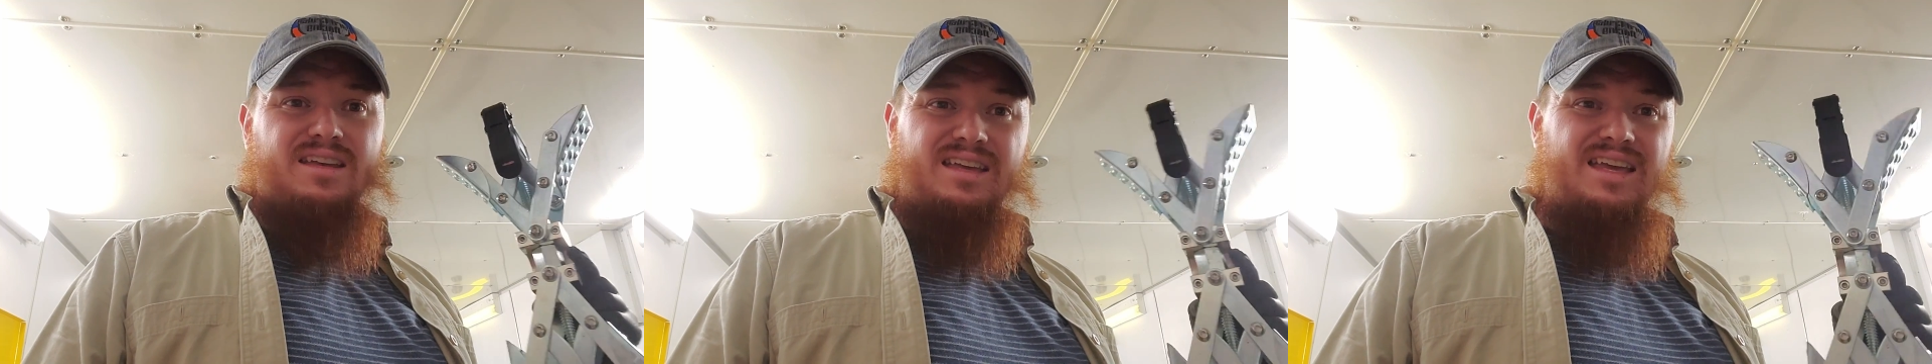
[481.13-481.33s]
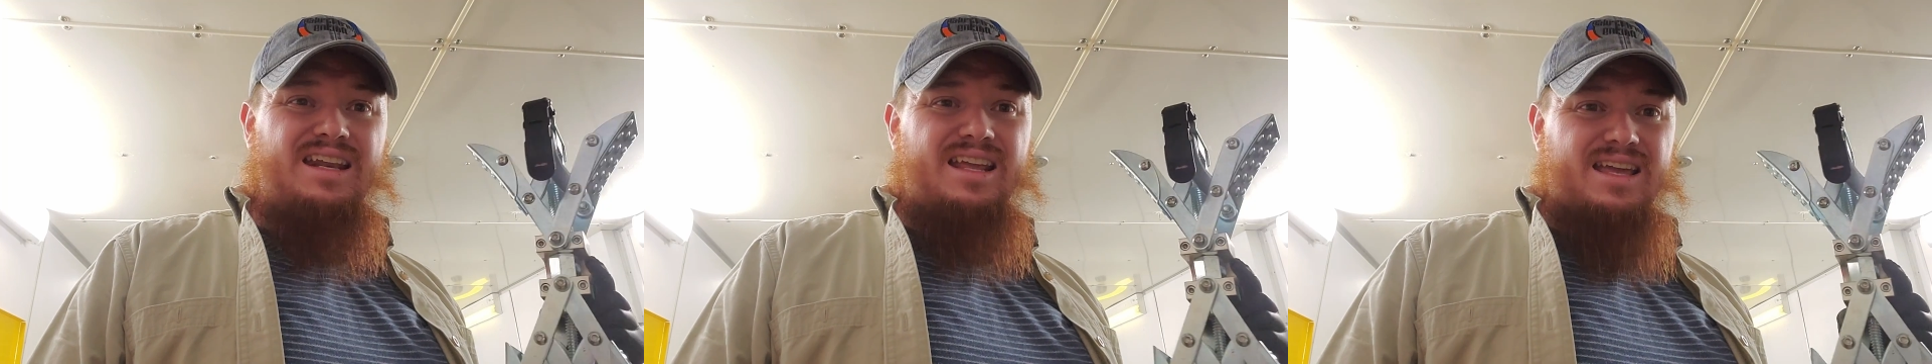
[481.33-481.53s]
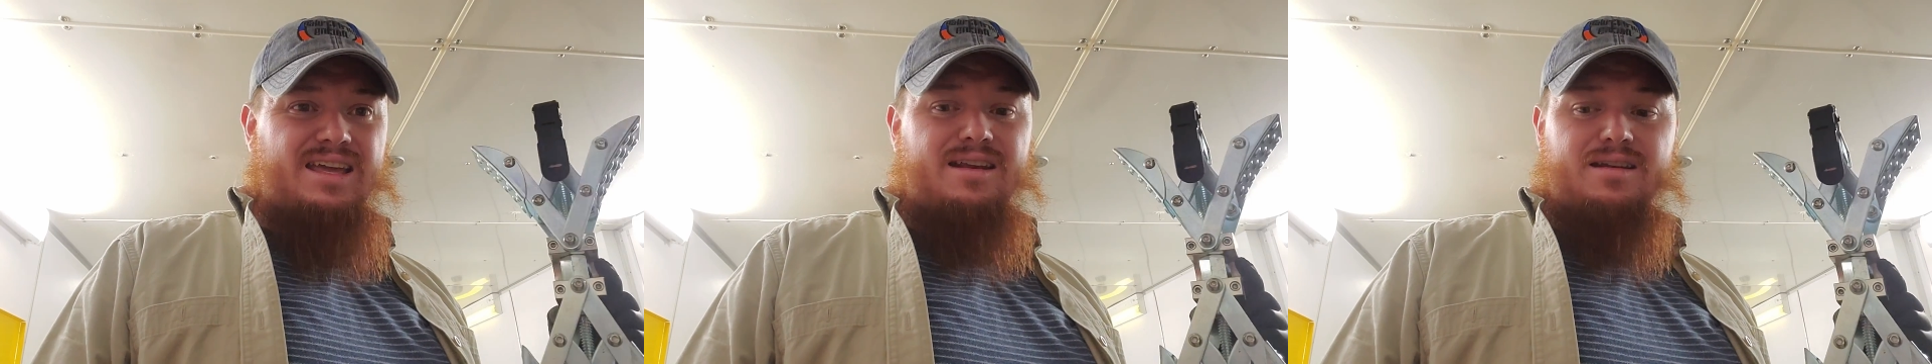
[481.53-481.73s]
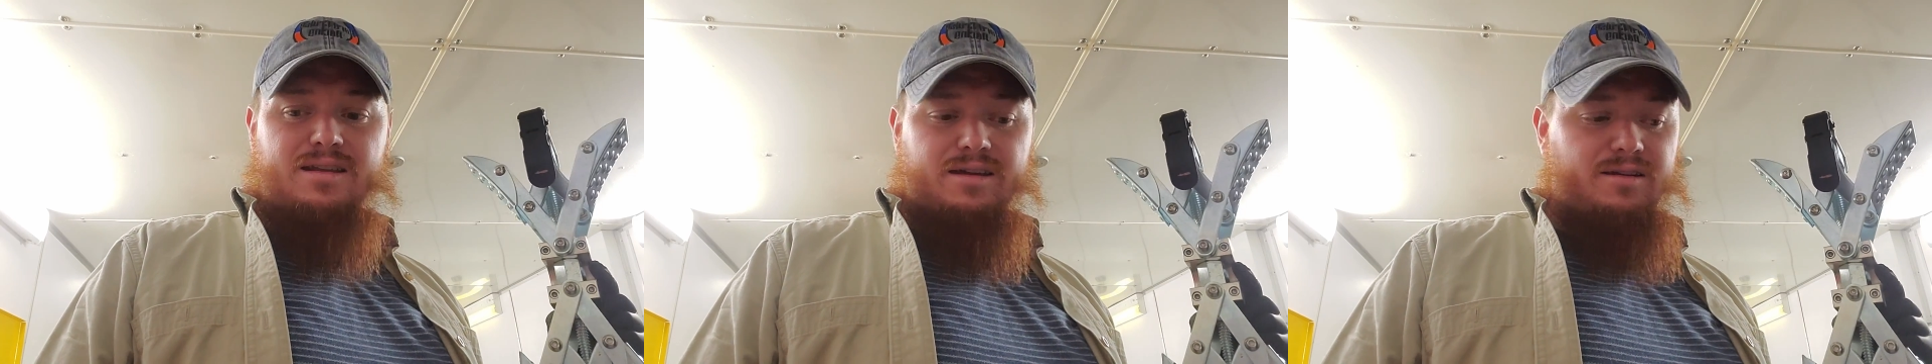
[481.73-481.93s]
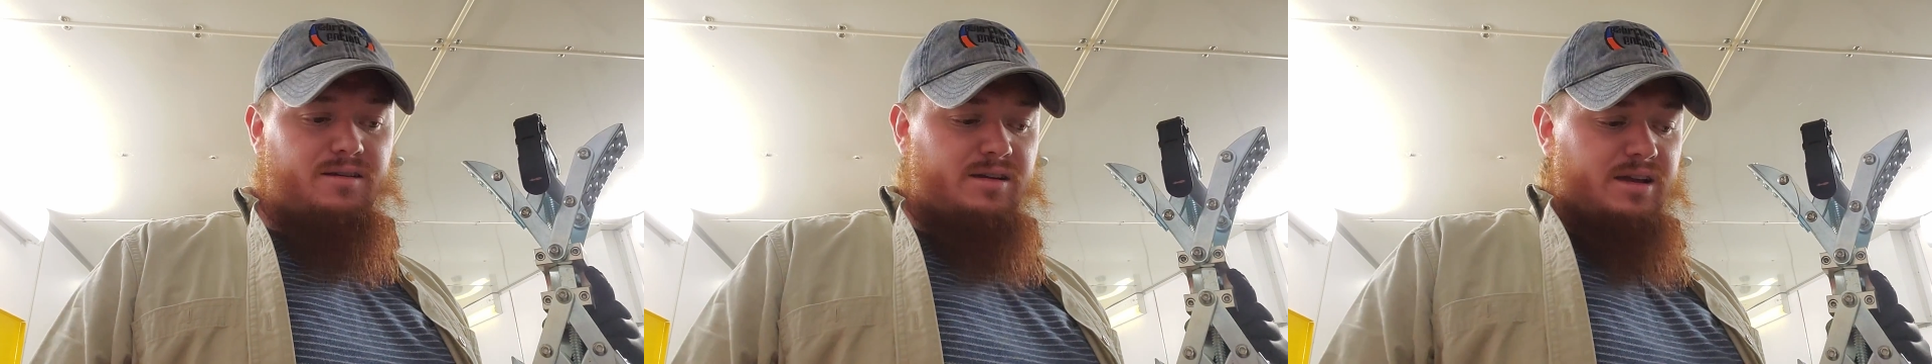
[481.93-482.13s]
Get it in
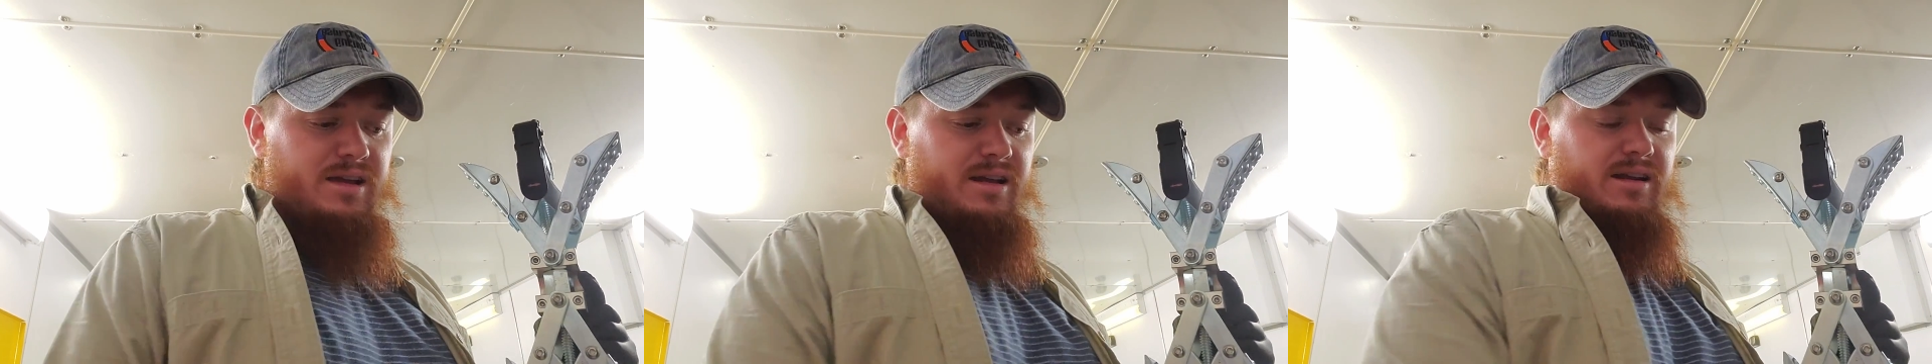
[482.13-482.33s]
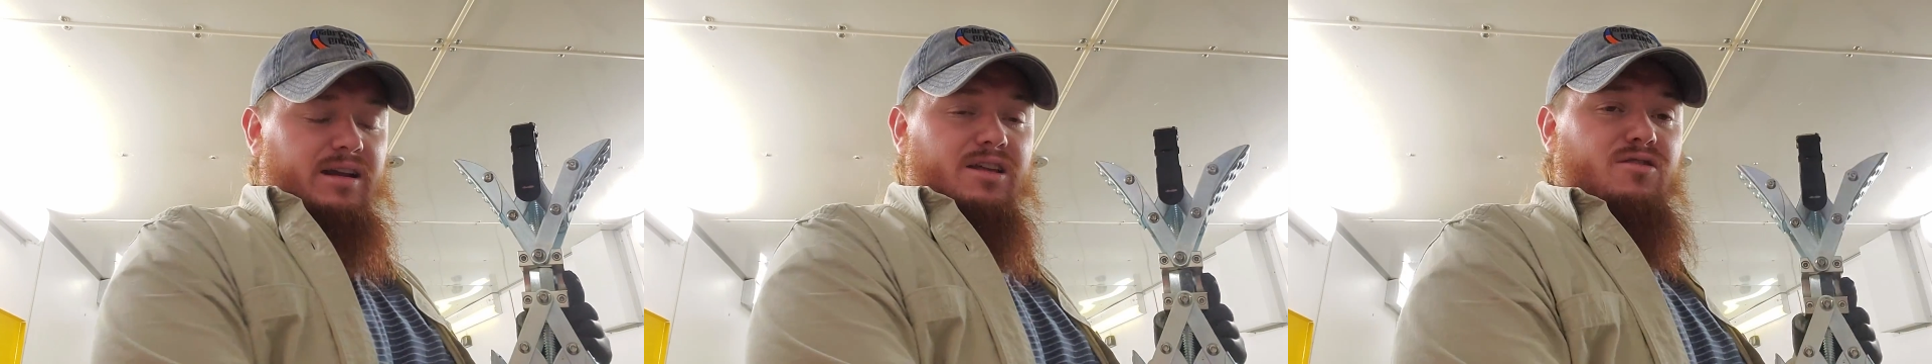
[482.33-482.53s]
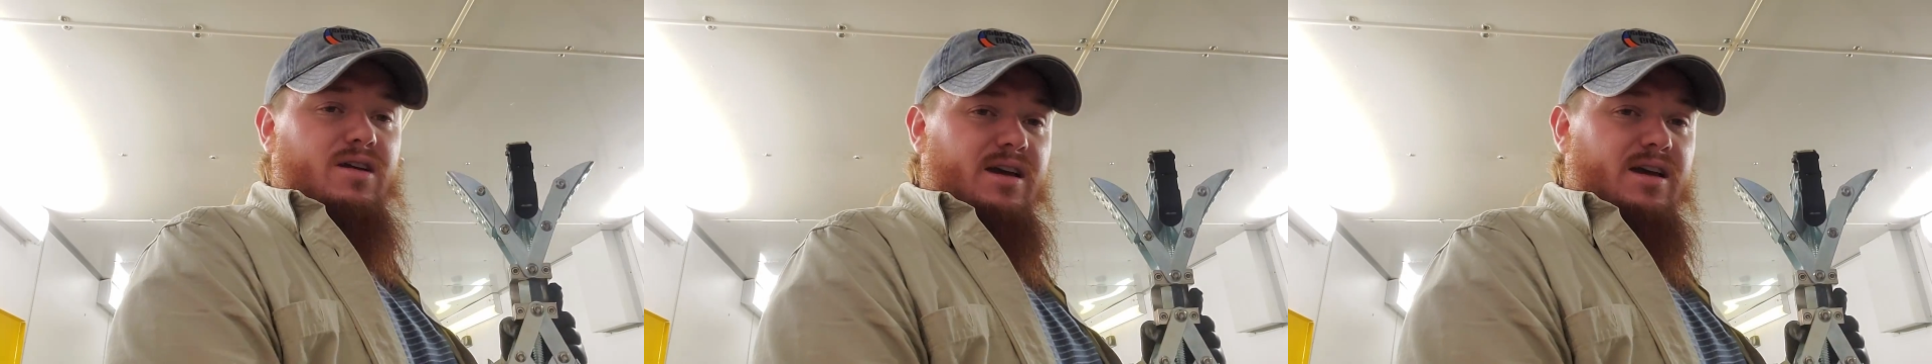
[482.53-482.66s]
there. Now you